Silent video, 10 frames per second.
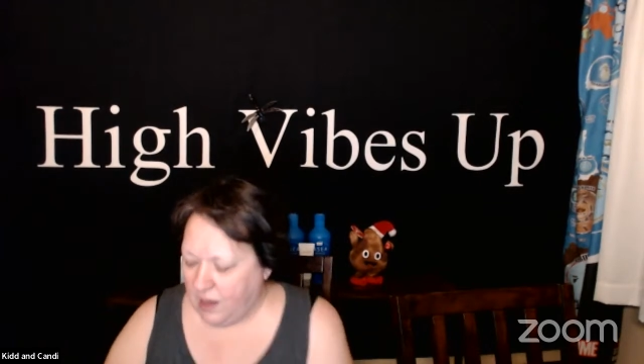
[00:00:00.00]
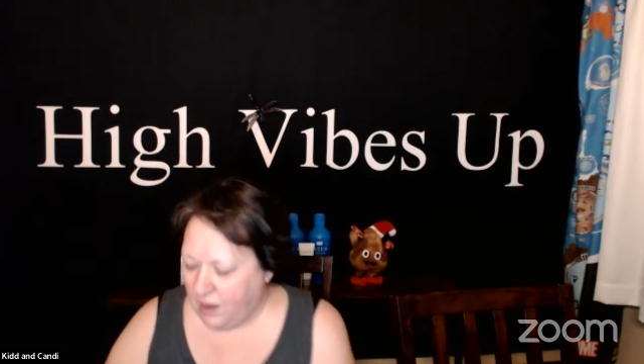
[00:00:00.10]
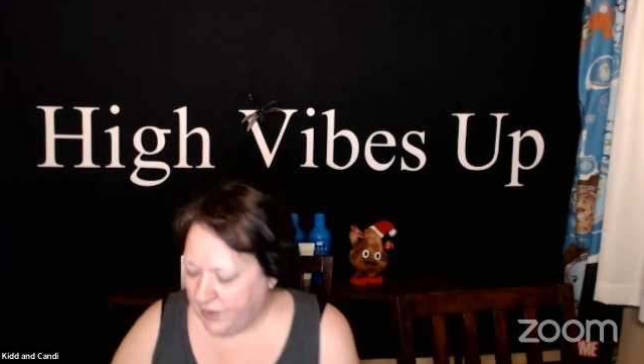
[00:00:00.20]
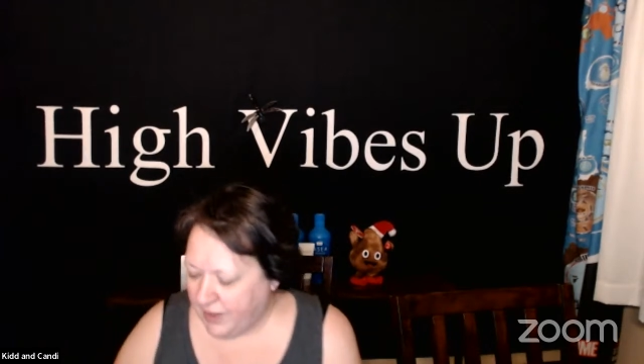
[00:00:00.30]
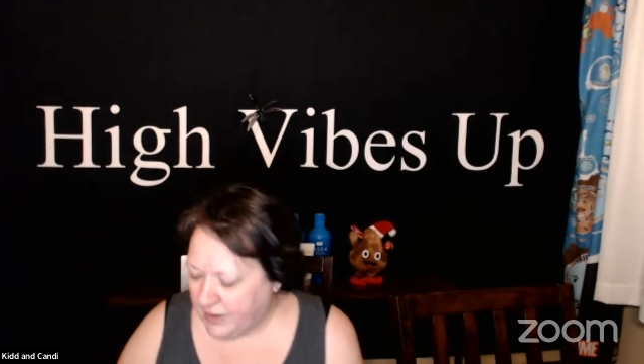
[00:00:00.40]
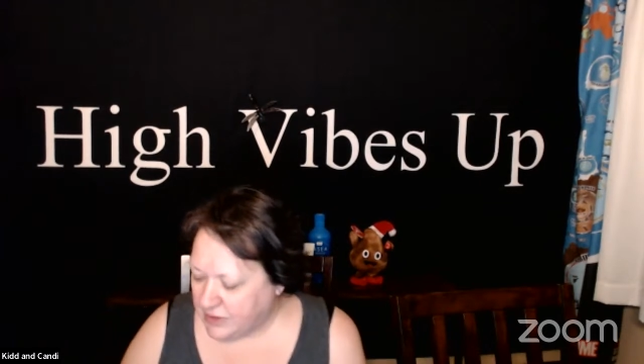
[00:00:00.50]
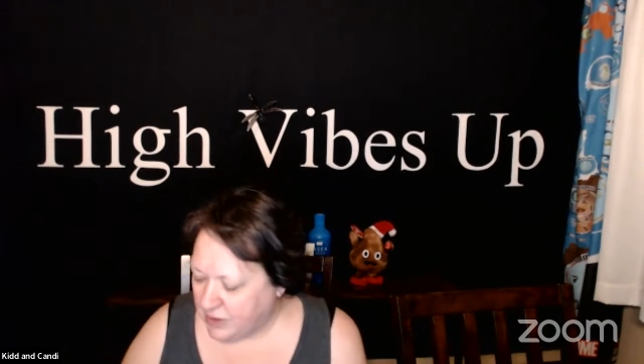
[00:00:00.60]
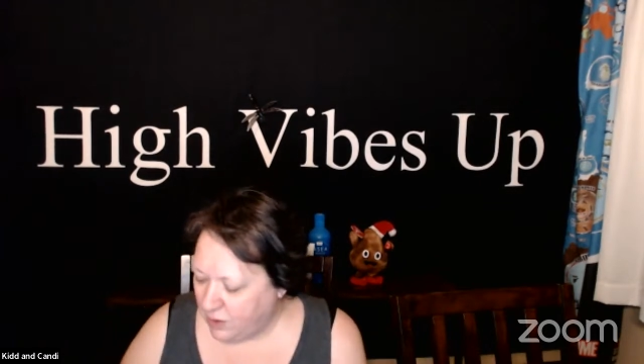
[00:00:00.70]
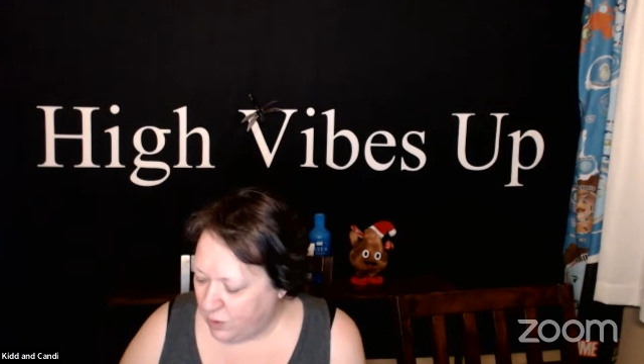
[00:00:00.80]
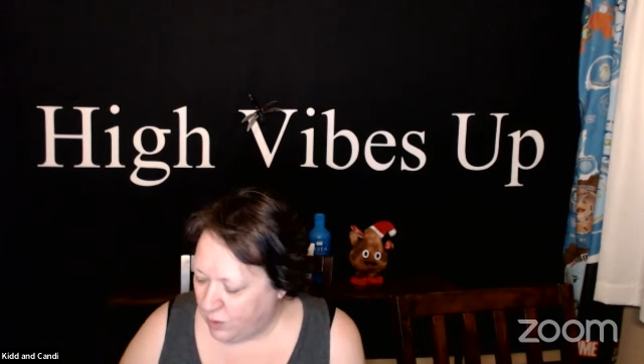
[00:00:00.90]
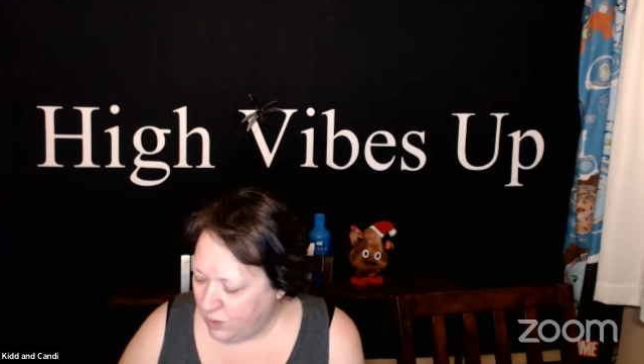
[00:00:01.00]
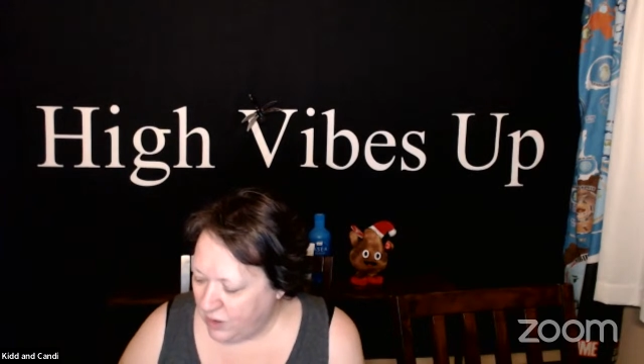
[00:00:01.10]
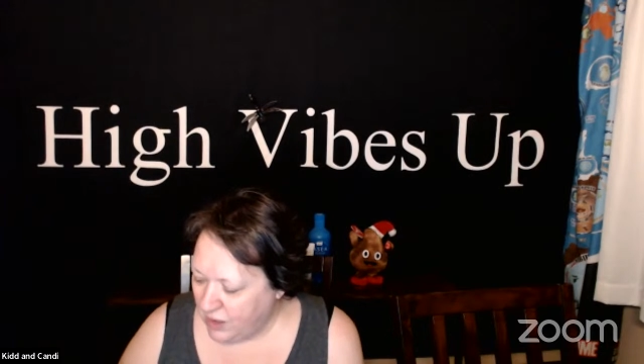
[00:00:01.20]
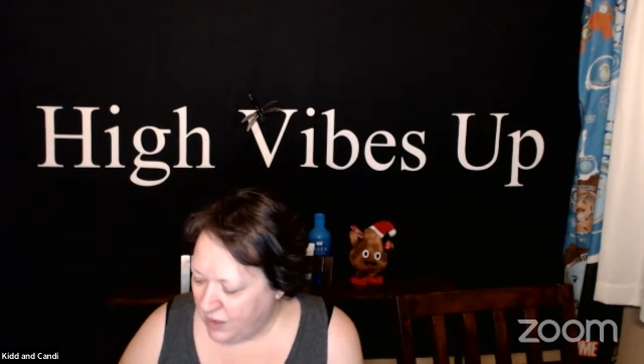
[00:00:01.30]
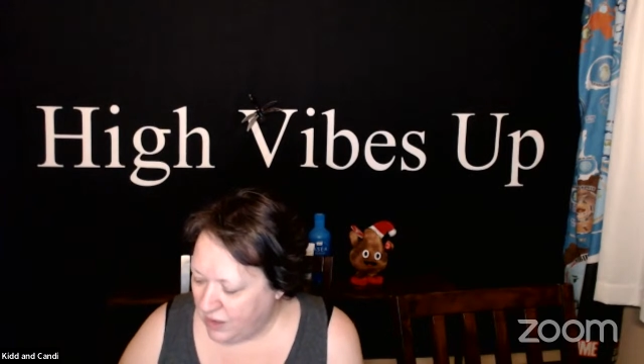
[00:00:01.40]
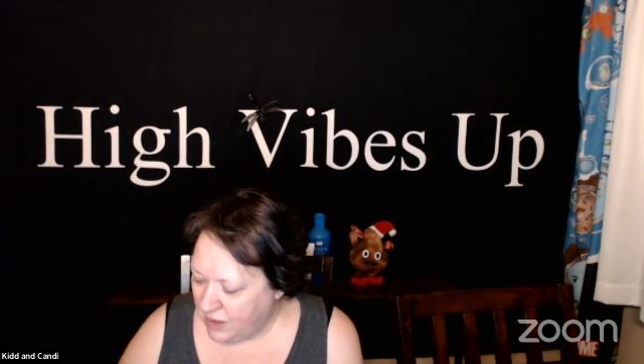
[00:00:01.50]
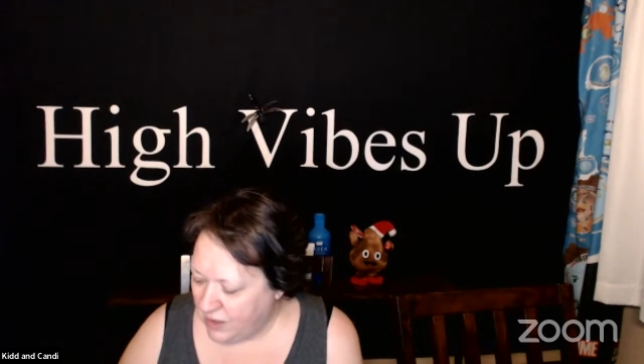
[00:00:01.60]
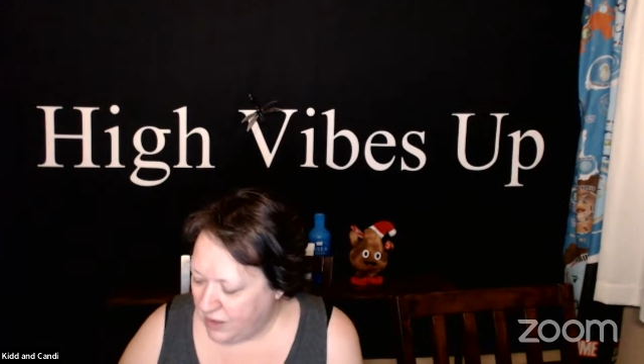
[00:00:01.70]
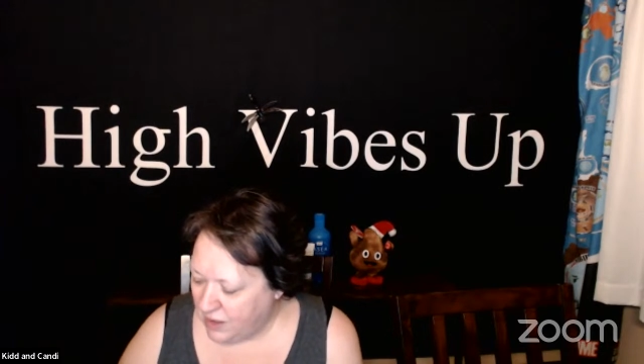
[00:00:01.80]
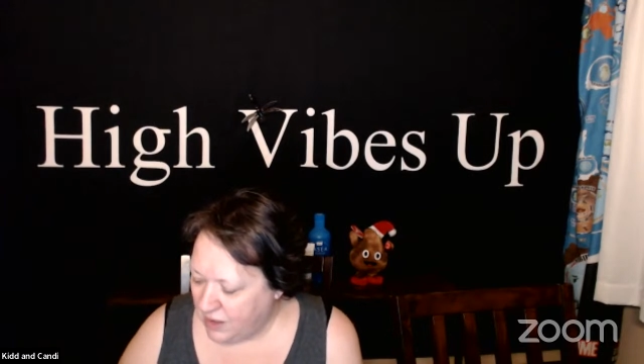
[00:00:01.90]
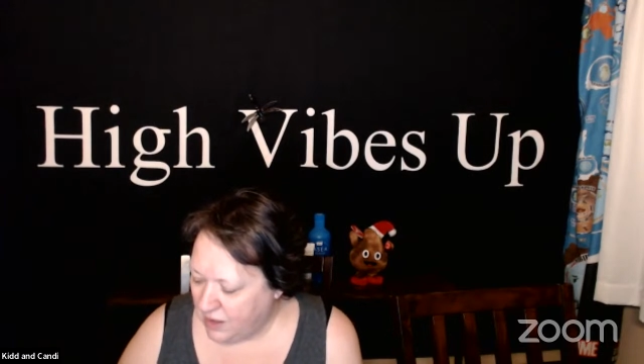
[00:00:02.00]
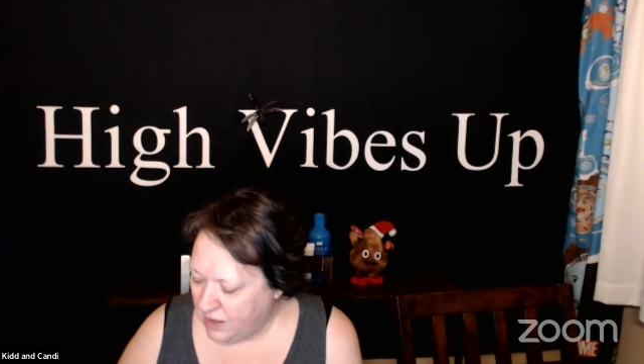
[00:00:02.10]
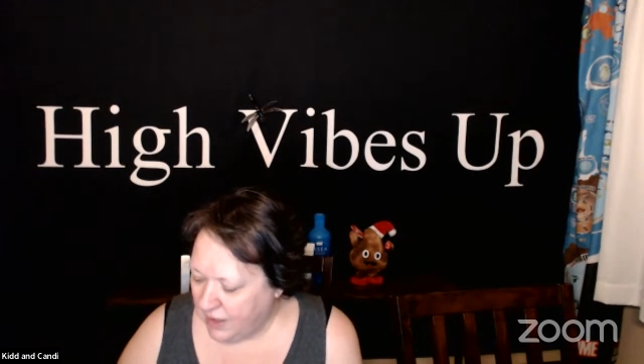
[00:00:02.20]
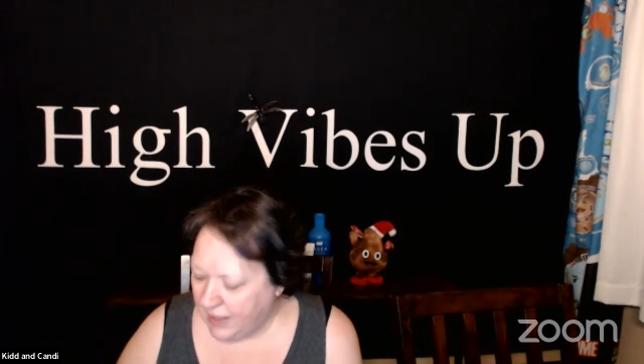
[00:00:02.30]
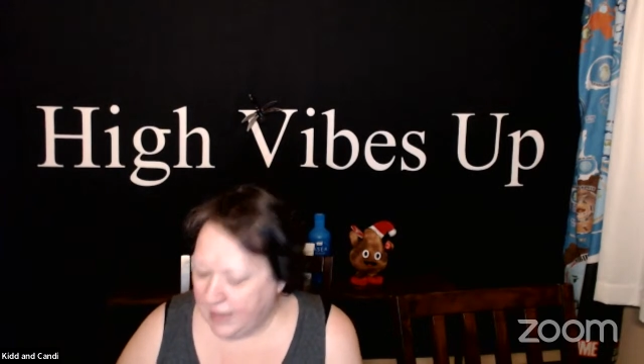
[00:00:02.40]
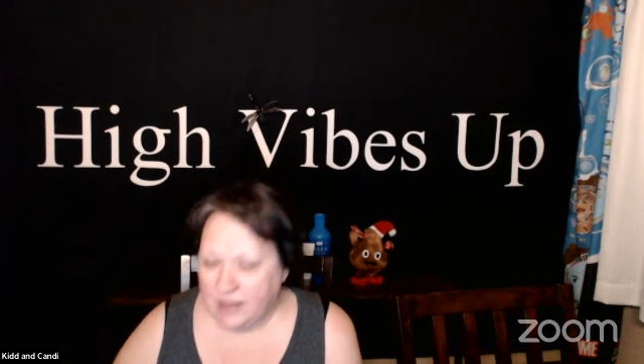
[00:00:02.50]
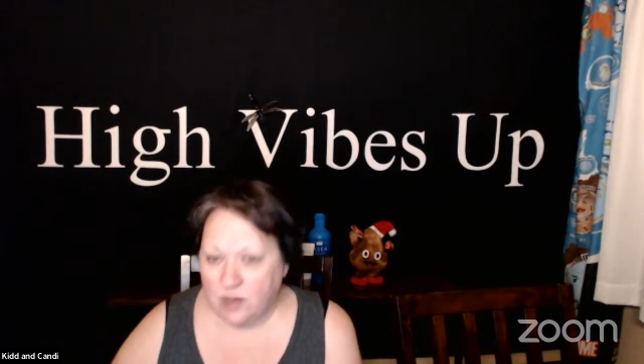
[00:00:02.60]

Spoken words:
Okay, so any